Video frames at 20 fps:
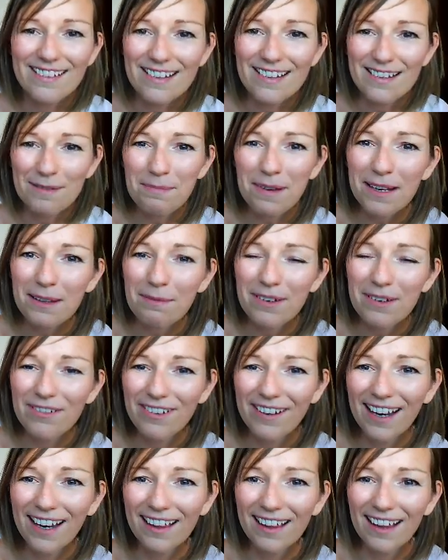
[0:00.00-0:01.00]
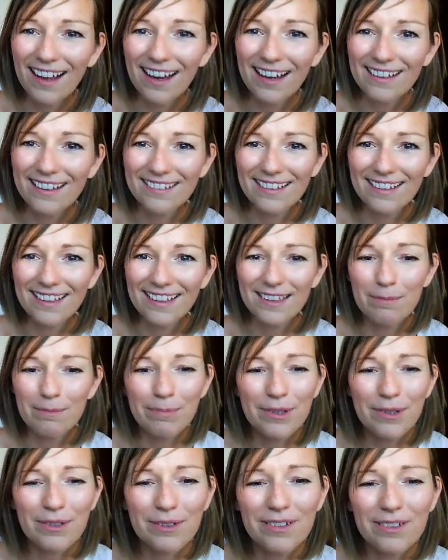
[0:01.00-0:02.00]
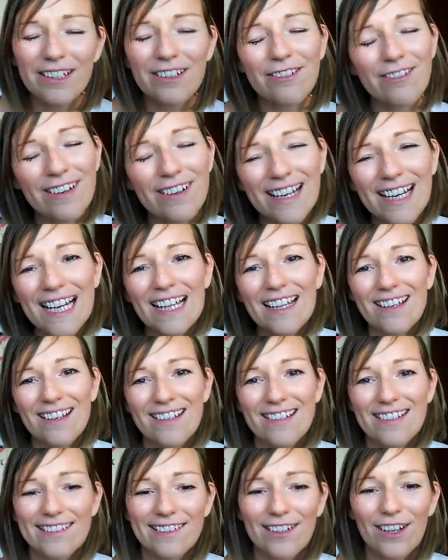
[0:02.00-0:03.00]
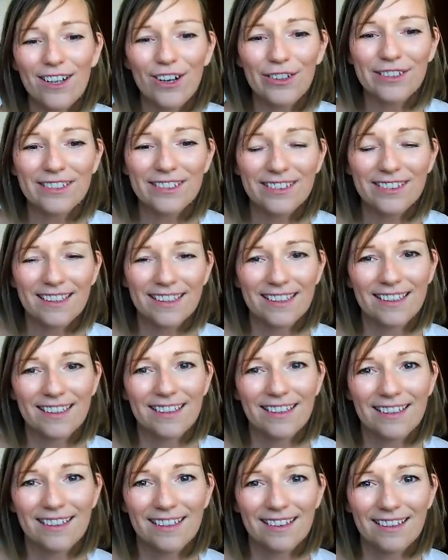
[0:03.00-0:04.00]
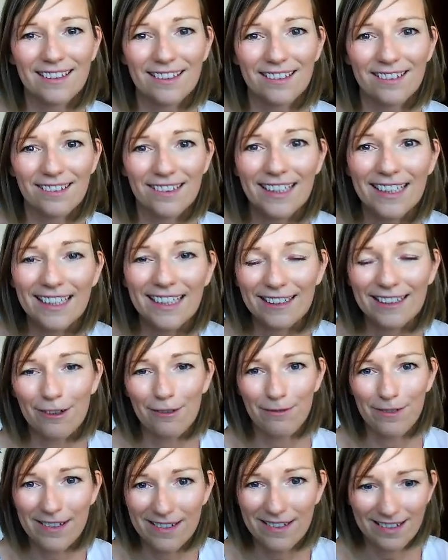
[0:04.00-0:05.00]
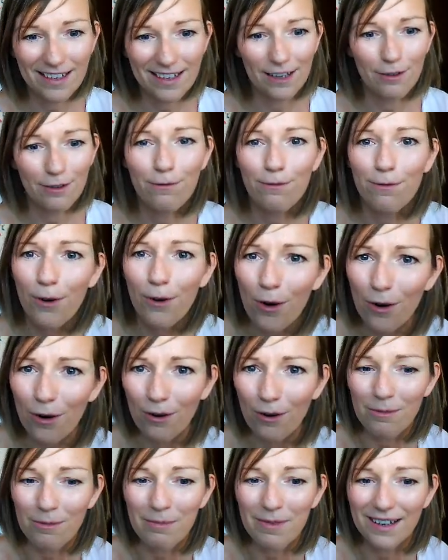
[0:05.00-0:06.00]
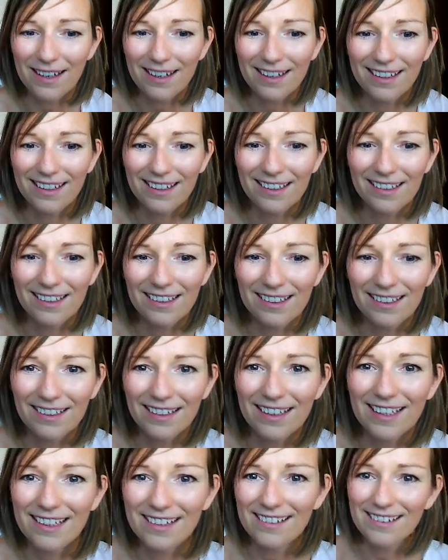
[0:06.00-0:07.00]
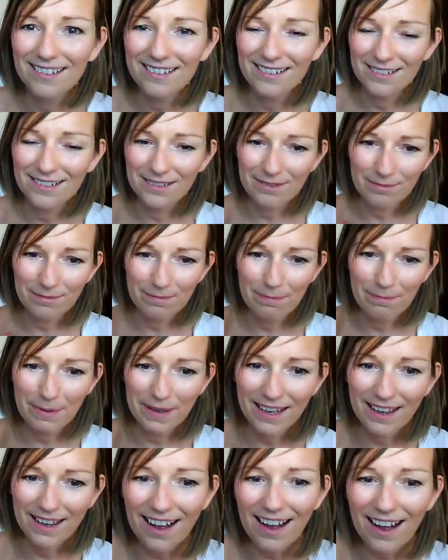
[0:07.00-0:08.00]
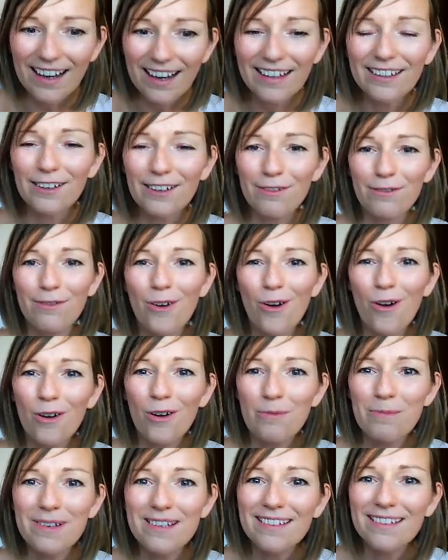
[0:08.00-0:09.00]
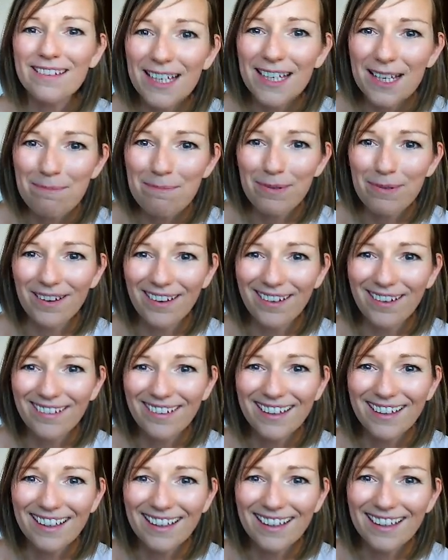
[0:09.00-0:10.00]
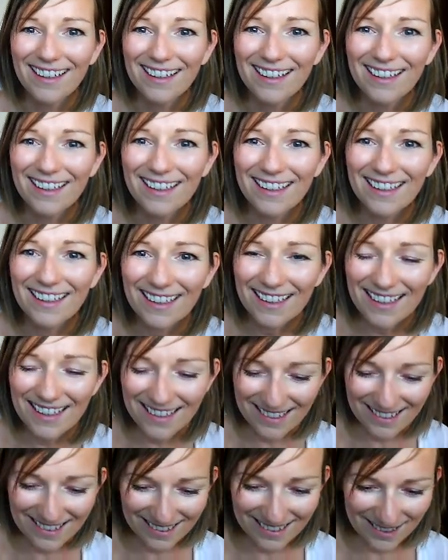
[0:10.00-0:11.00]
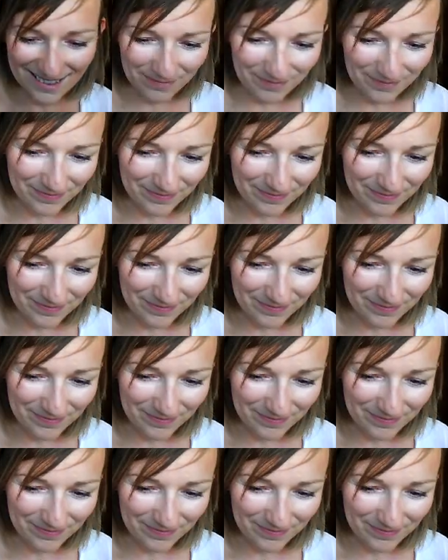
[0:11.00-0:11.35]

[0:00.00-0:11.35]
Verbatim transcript: just made me realize like the beauty really is not in the physical form. It's behind the form, it's deeper. It's